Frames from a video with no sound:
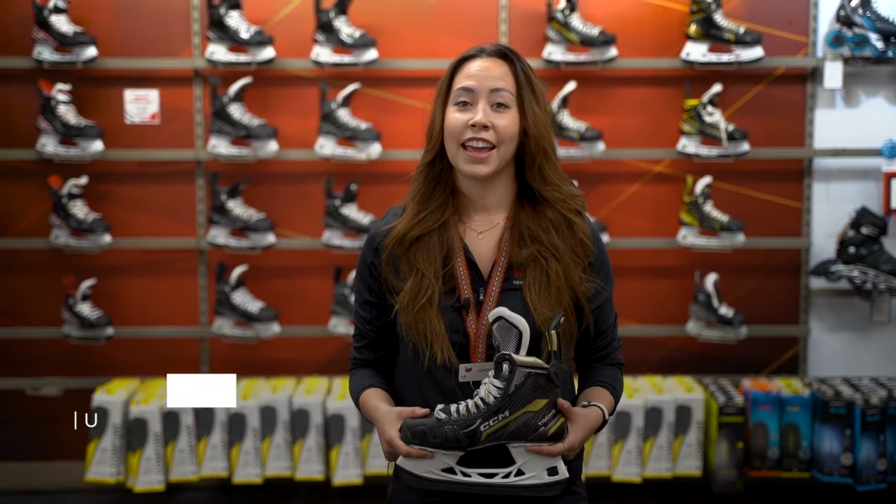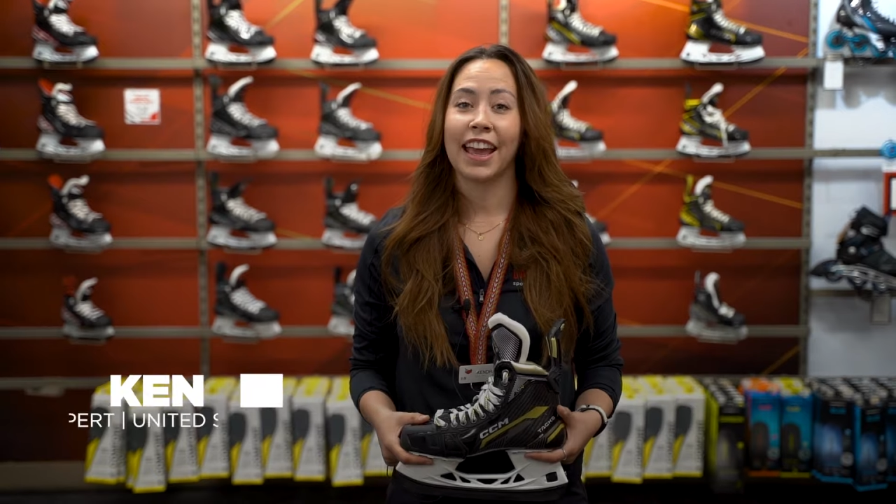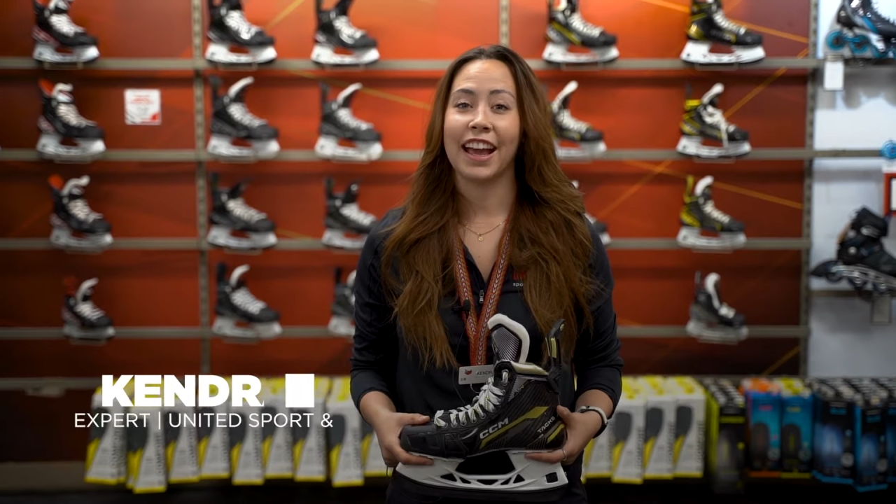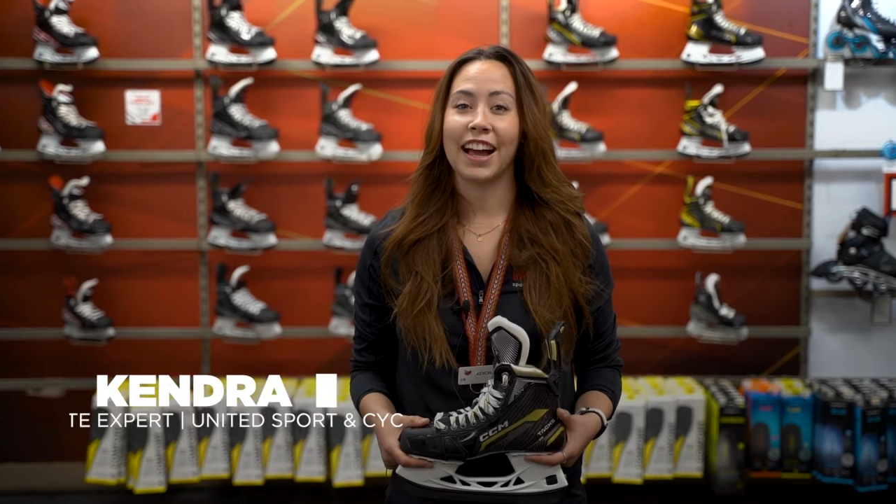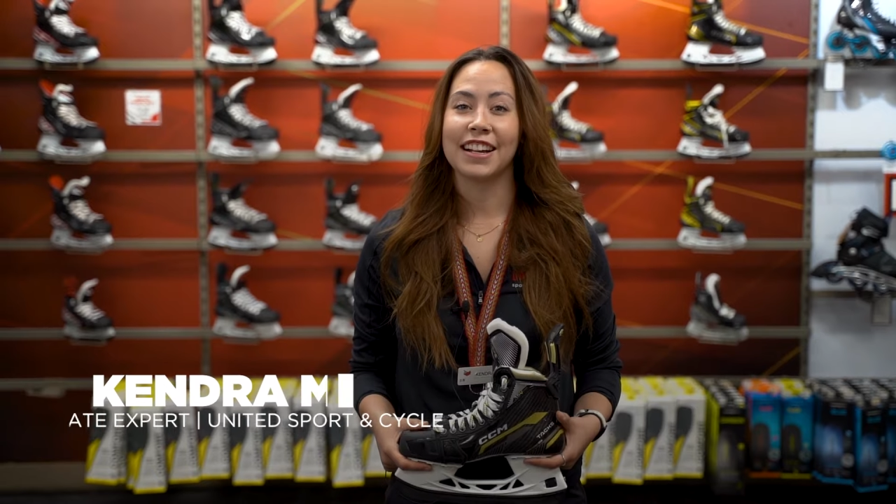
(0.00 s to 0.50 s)

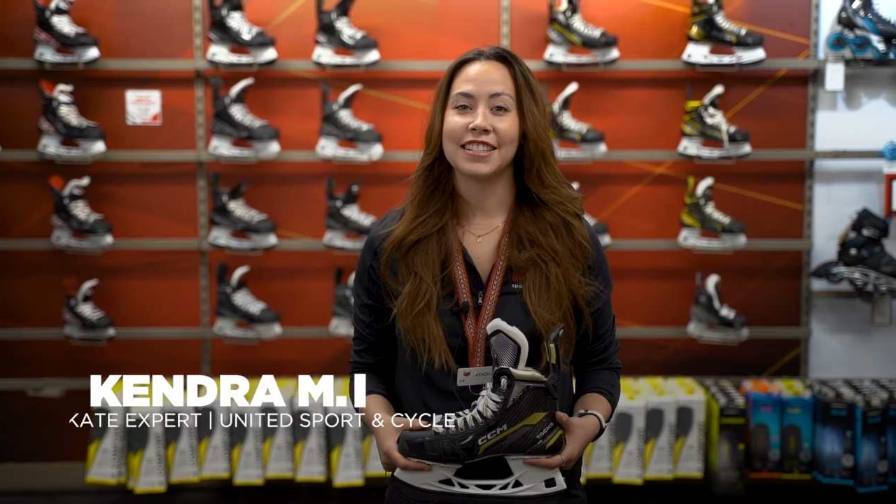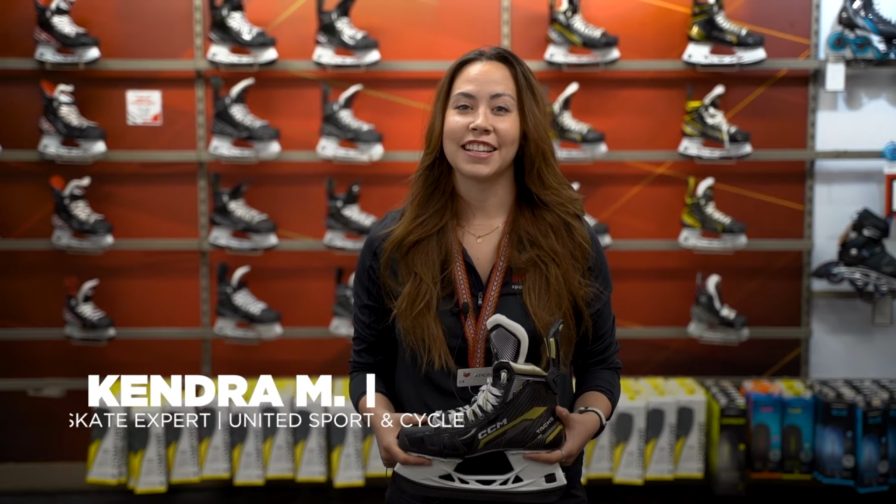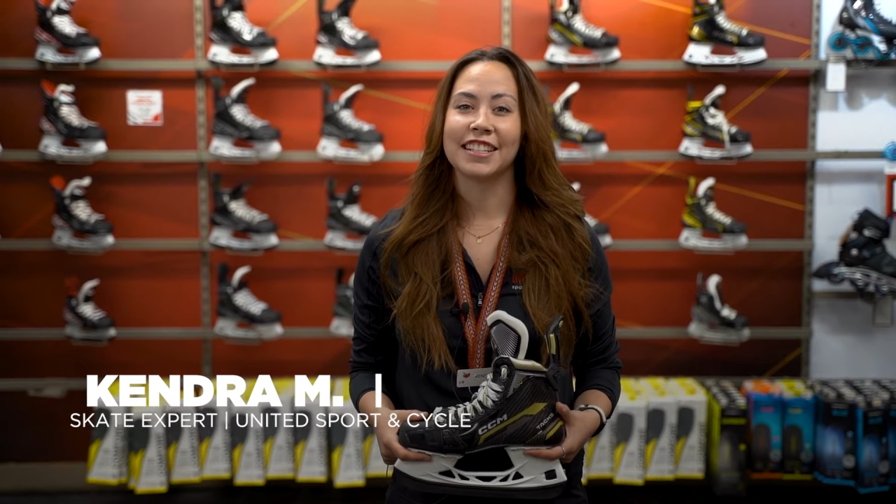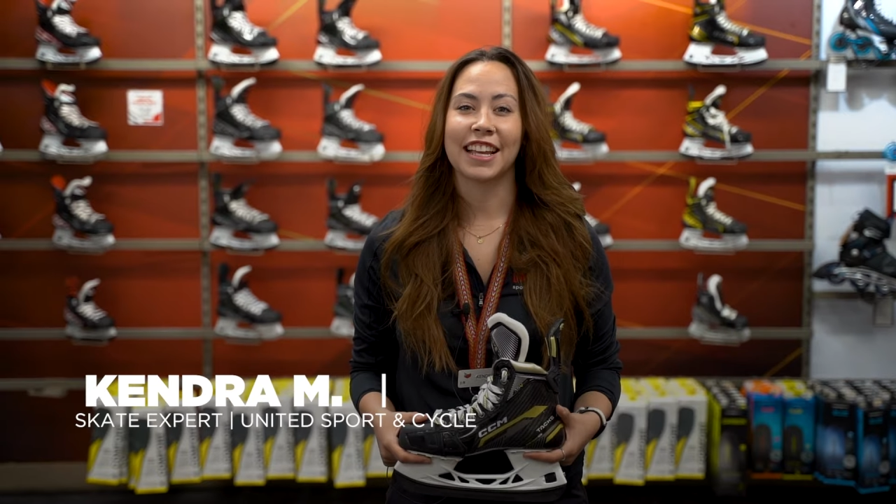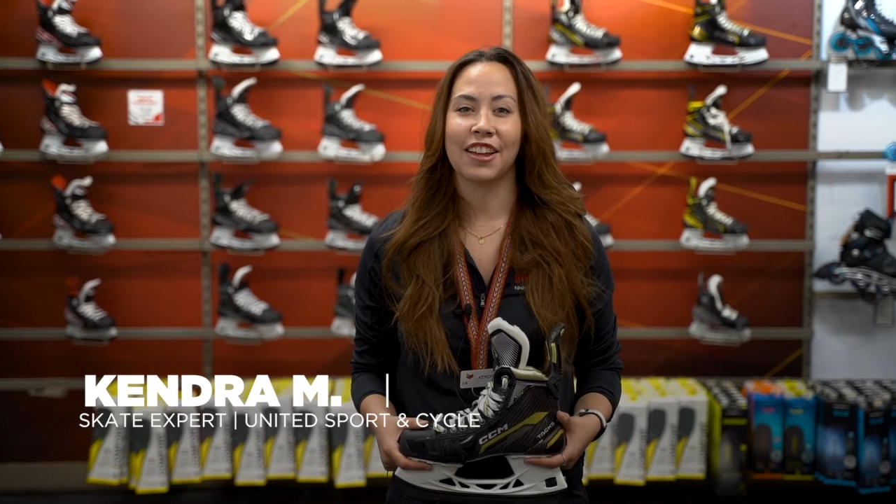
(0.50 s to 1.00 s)
Hey guys,
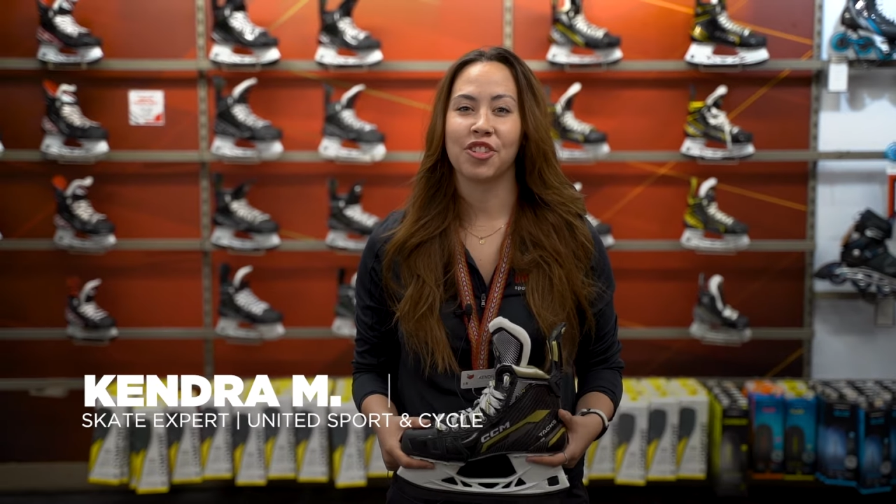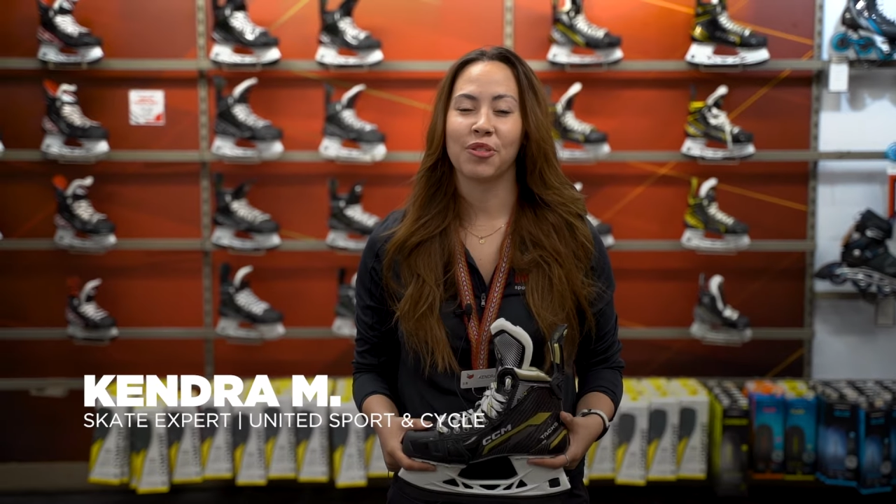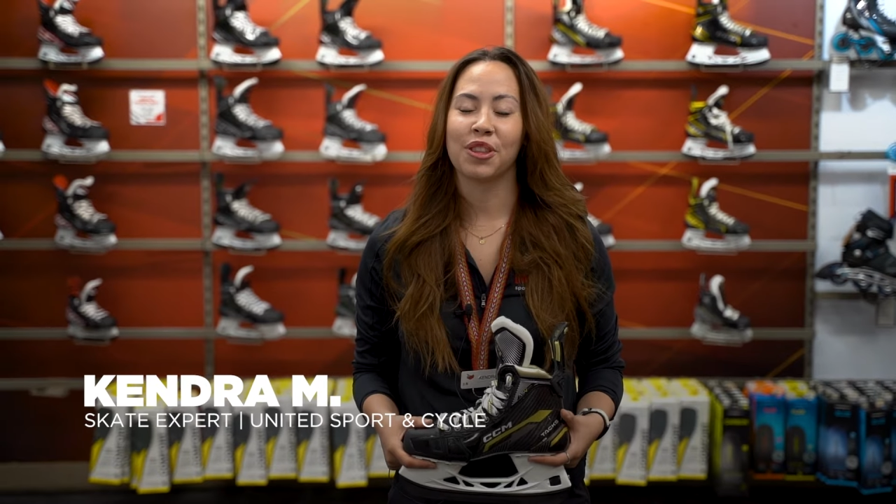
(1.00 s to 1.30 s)
it's Kendra